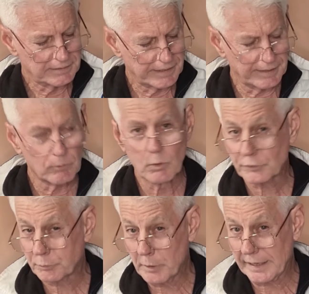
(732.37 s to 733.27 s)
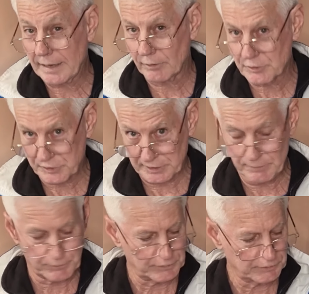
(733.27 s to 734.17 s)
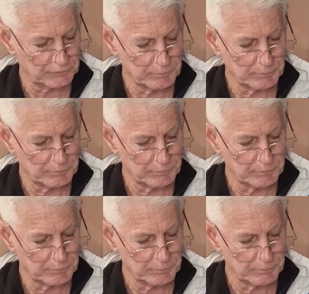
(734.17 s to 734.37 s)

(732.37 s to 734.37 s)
Now, what's my guarantee for this?